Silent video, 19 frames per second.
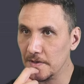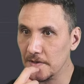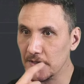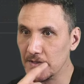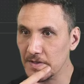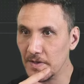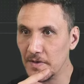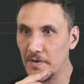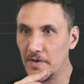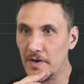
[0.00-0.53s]

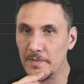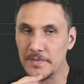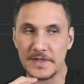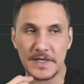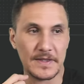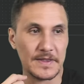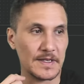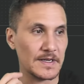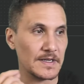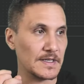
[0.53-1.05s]
So I'll
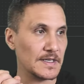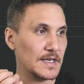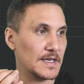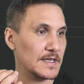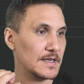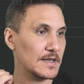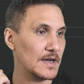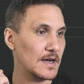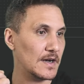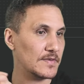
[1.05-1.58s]
update that
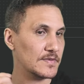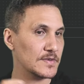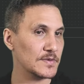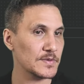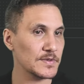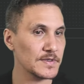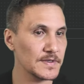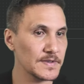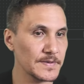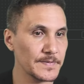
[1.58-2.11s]
again
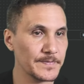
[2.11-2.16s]
afterwards.